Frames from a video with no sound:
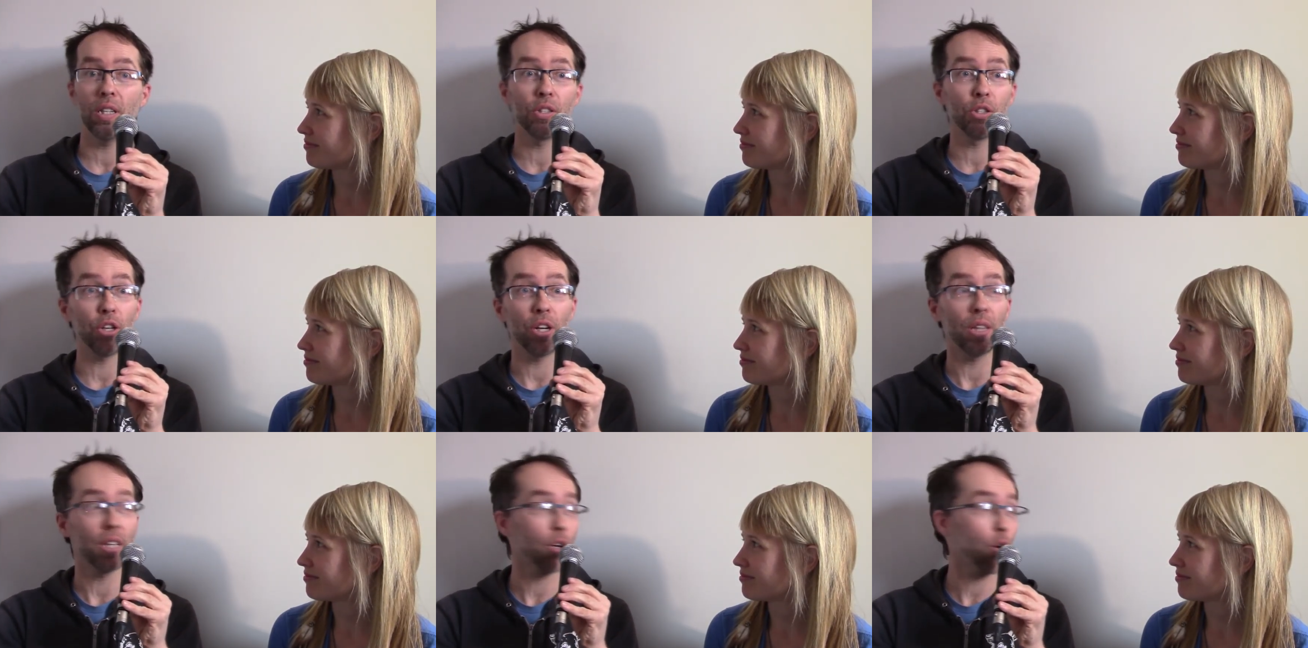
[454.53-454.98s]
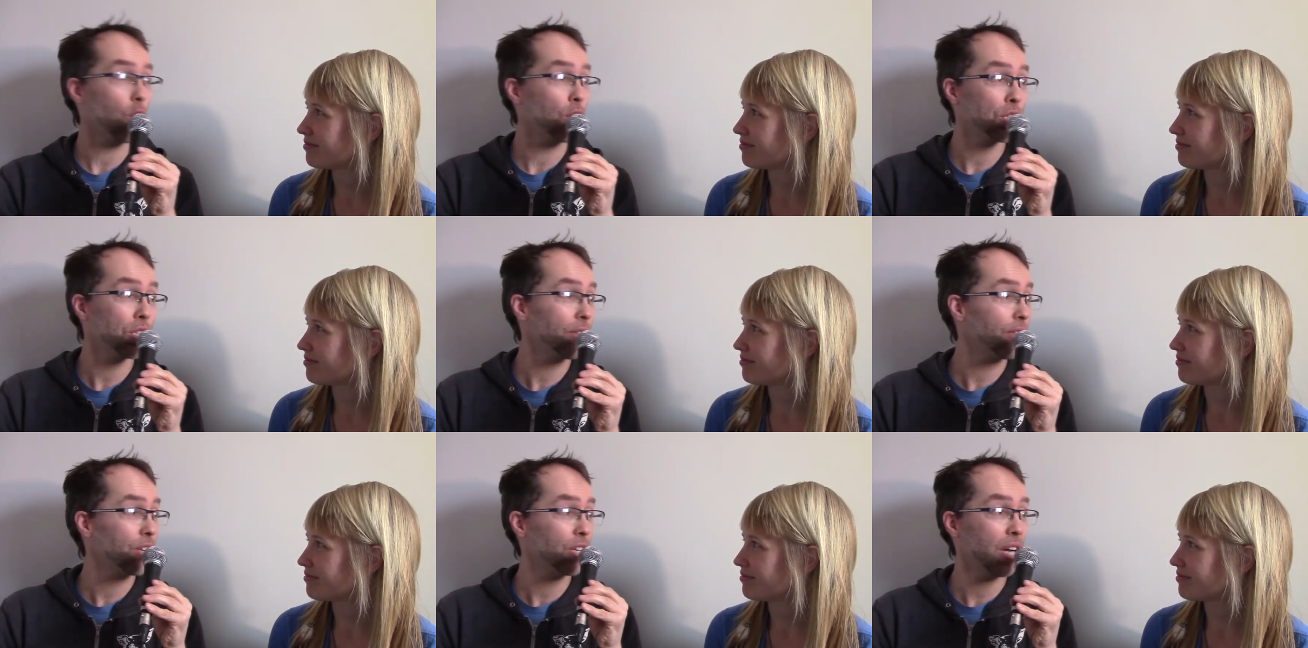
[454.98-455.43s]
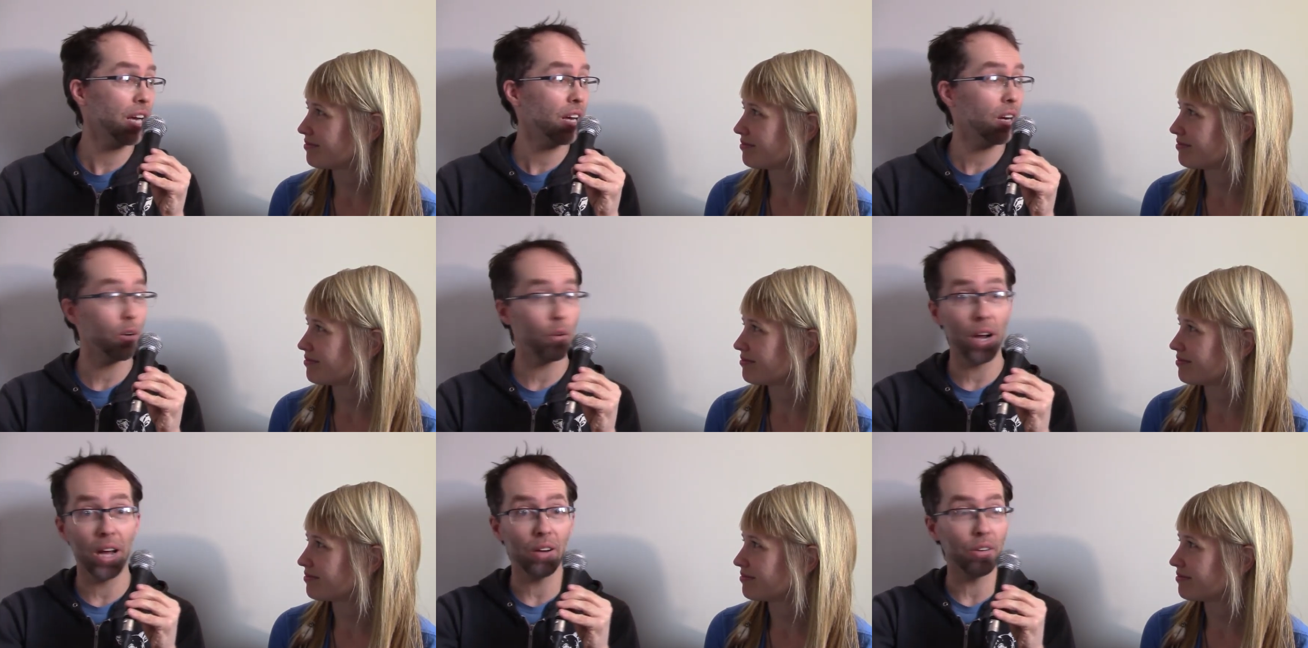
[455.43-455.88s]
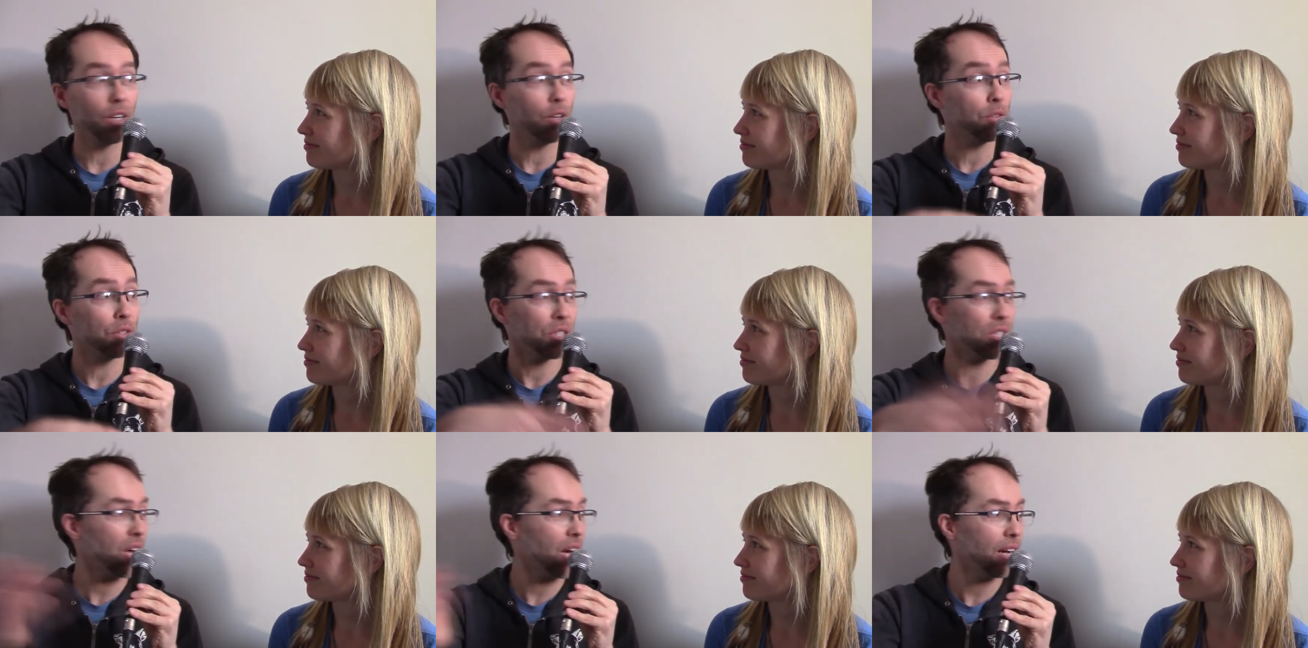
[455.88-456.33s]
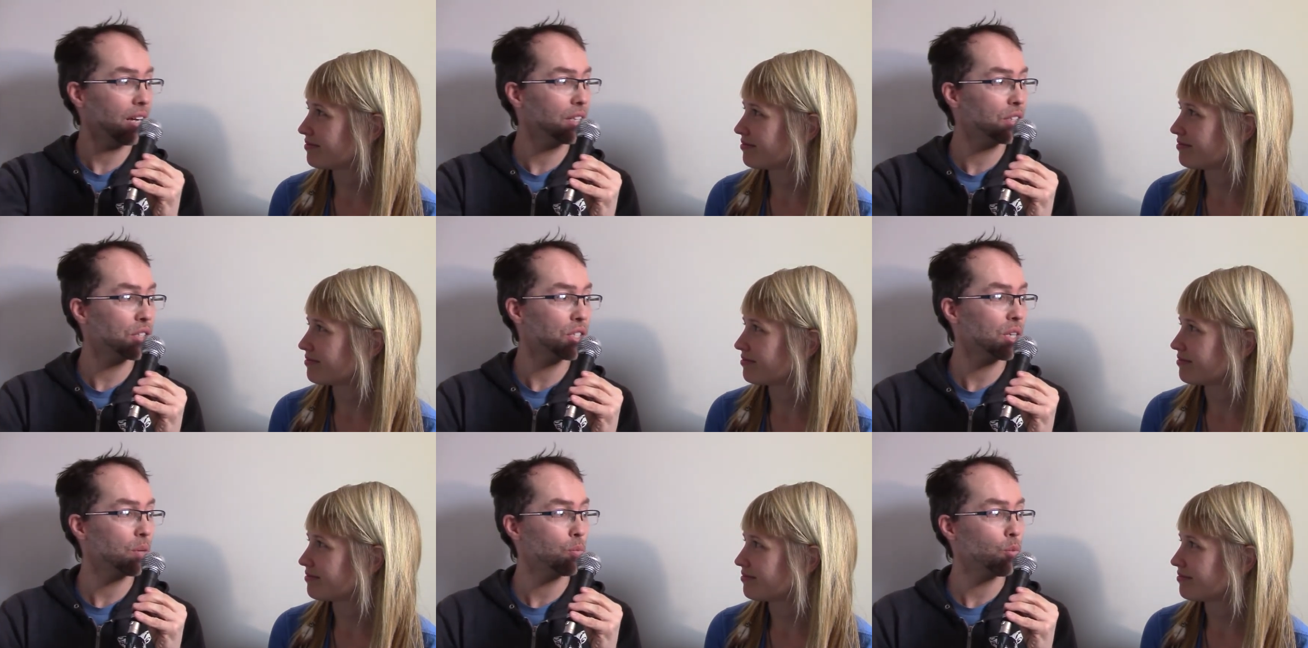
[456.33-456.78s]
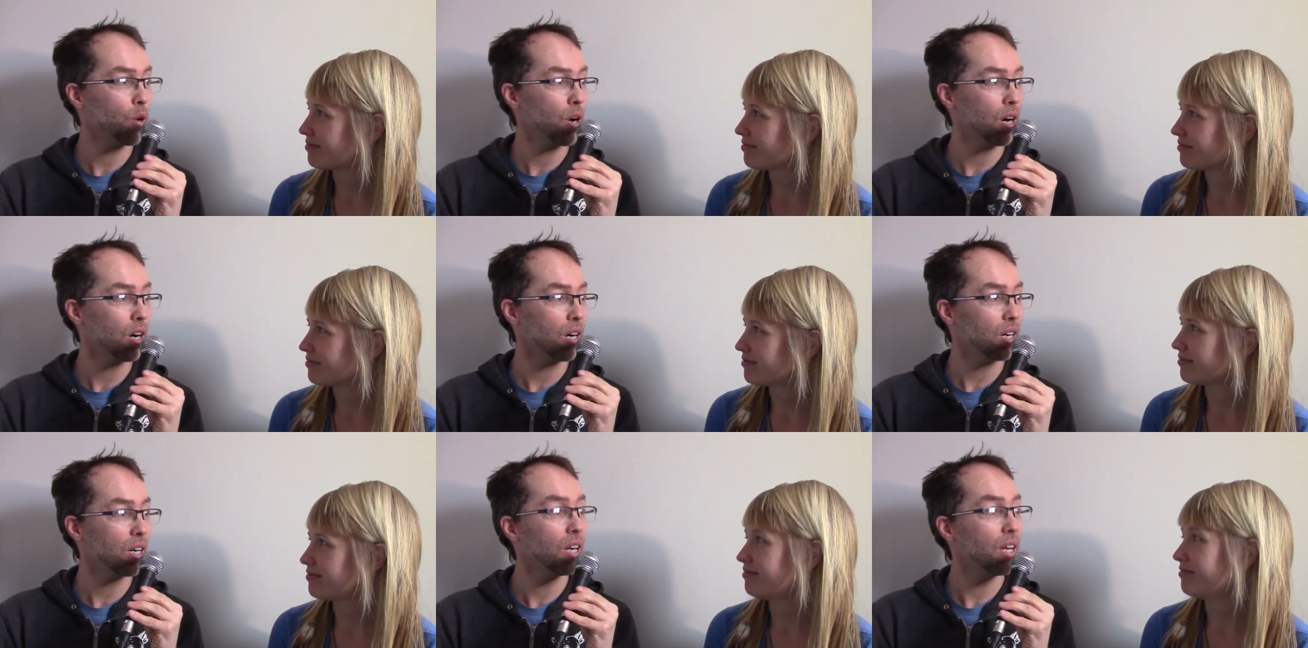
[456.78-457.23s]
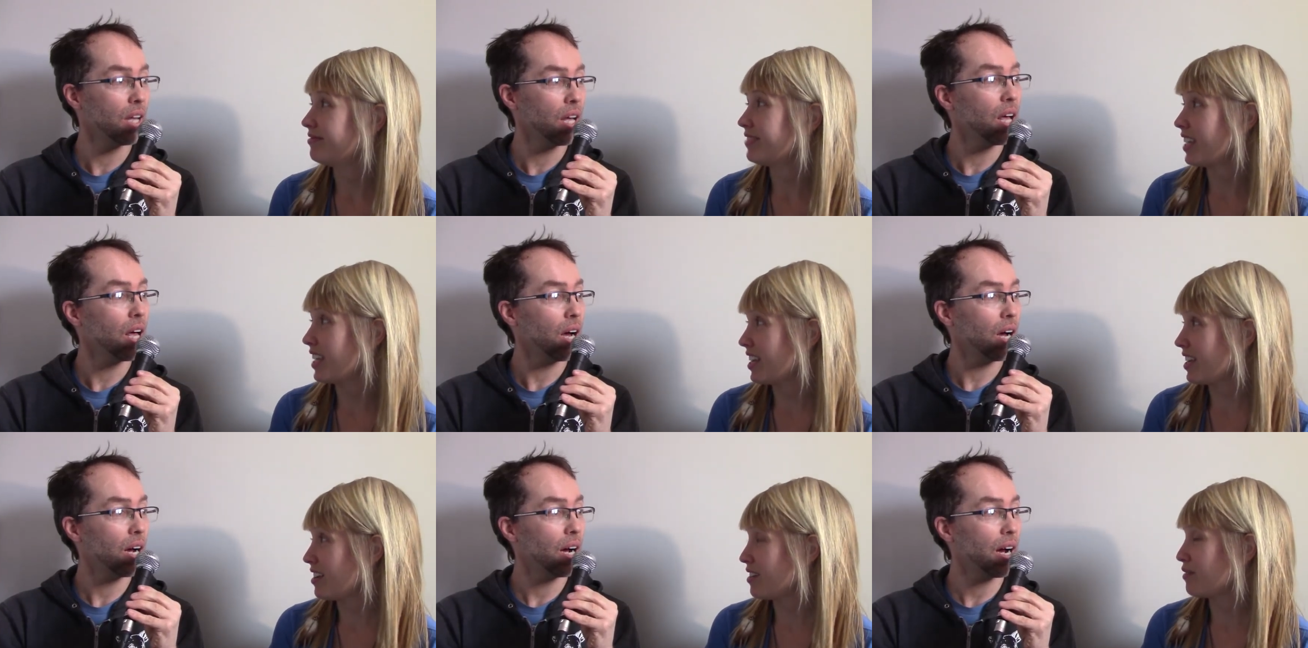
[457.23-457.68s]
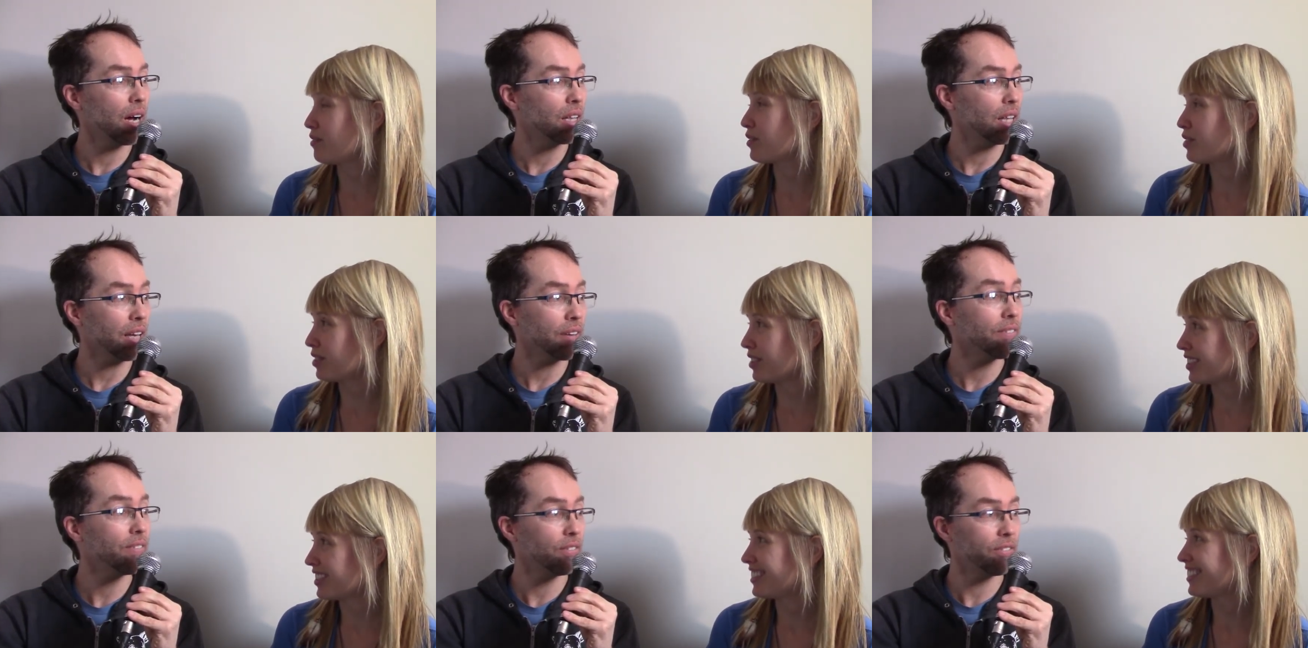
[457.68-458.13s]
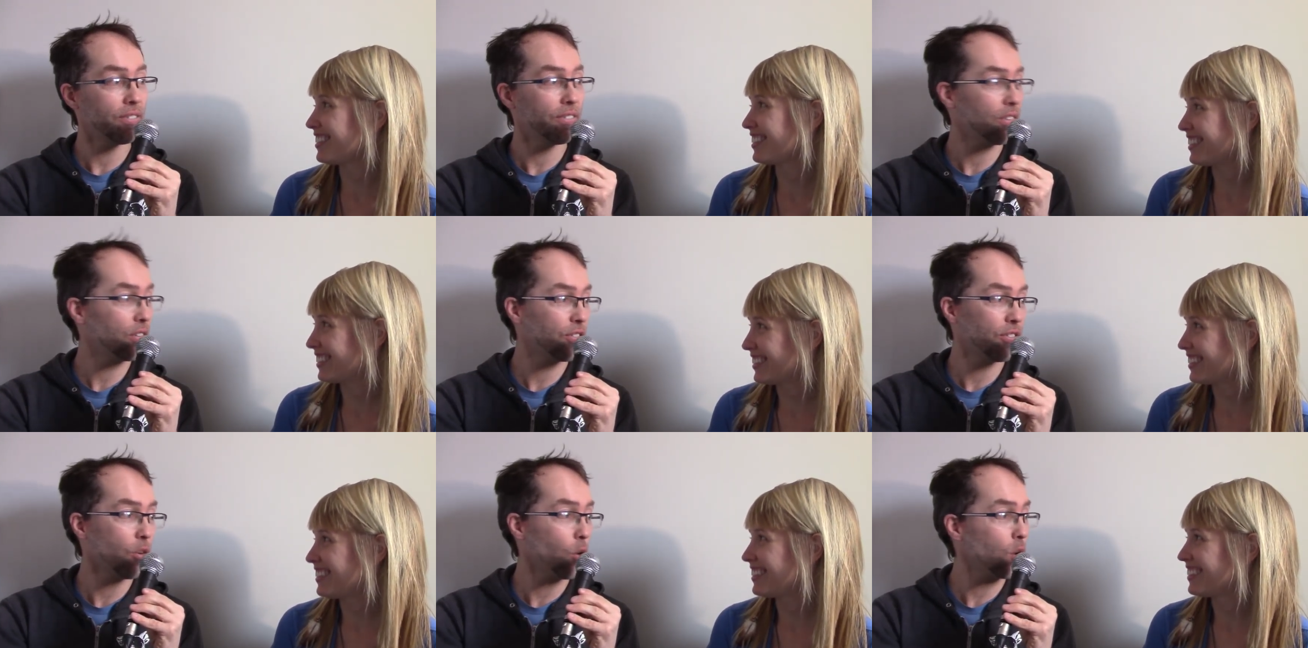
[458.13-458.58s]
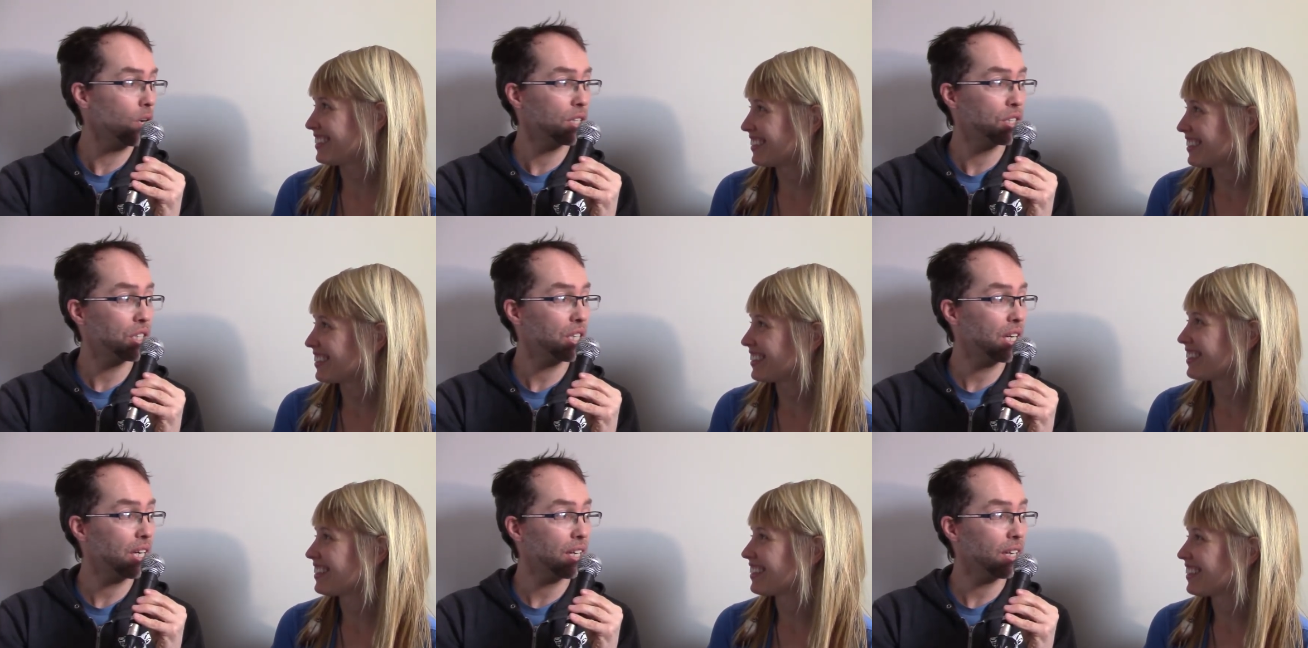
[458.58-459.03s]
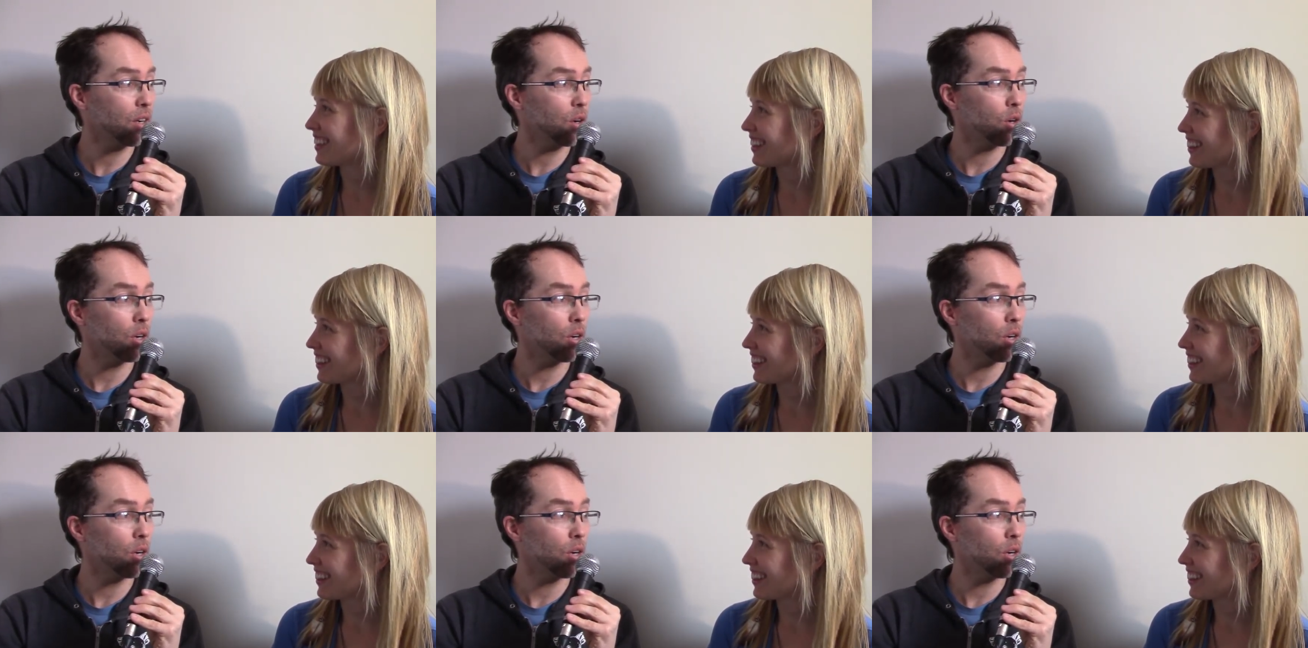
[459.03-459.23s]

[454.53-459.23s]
Speaker 1: during the course of your day around outside somewhere, yeah. Like foraging.